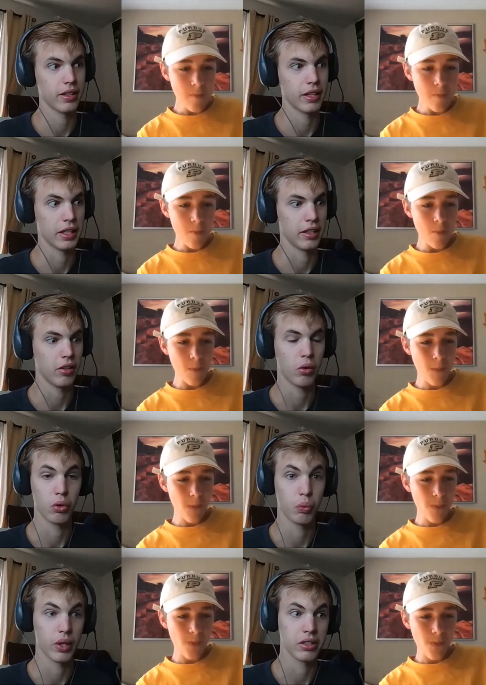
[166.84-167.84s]
Speaker 1: a old
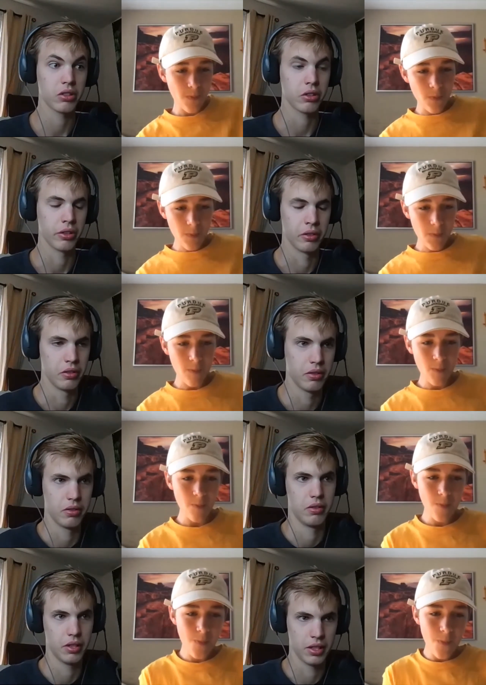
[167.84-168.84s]
Western
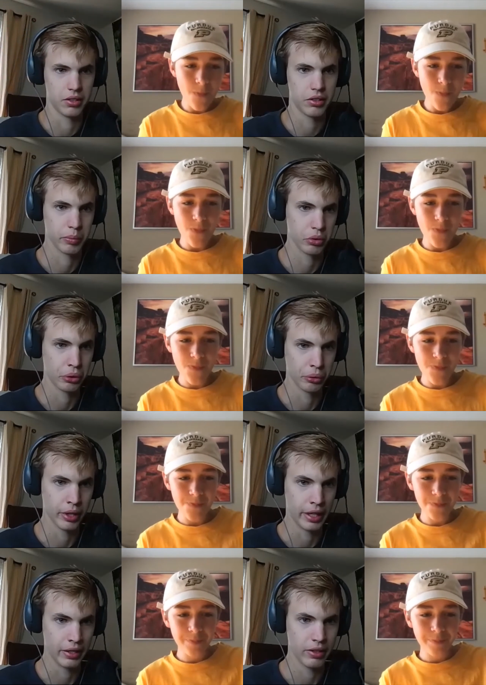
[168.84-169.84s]
in some sort of
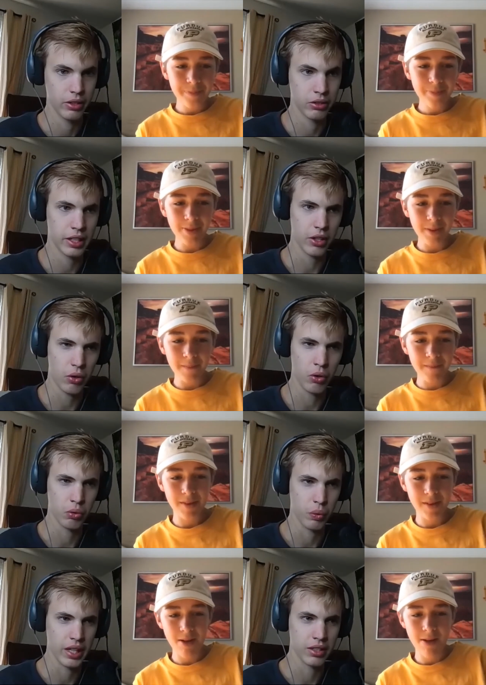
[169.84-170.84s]
way. It was, like, Old
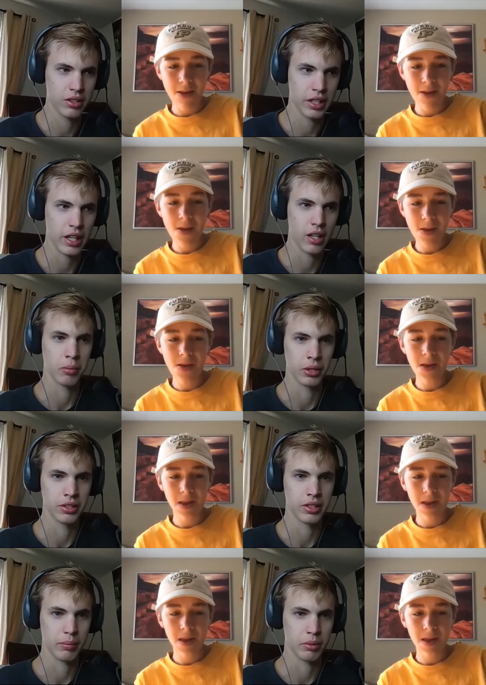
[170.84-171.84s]
West cowboy
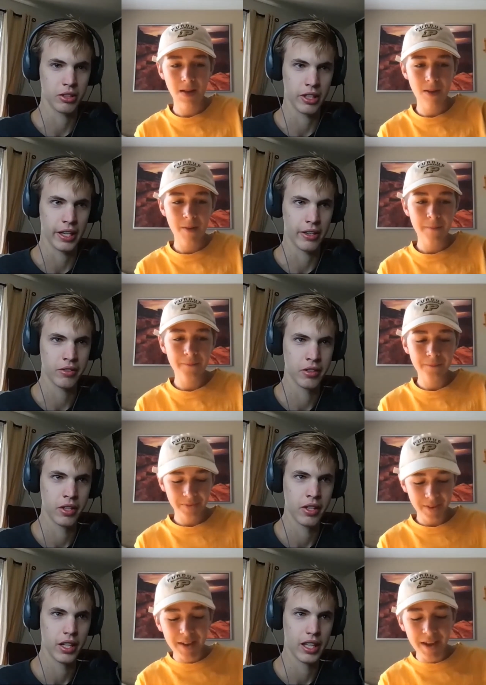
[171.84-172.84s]
type of style.
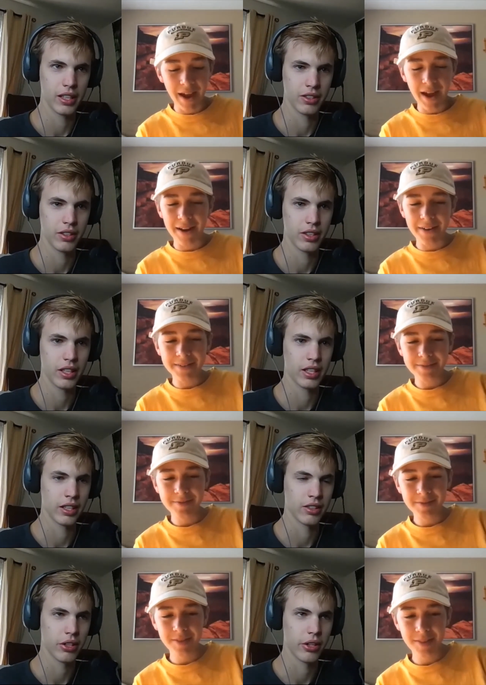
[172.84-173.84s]
Yeah. And,
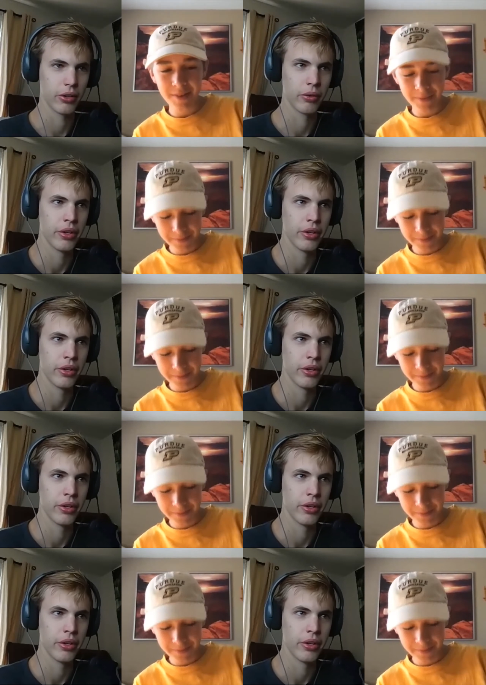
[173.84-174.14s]
and so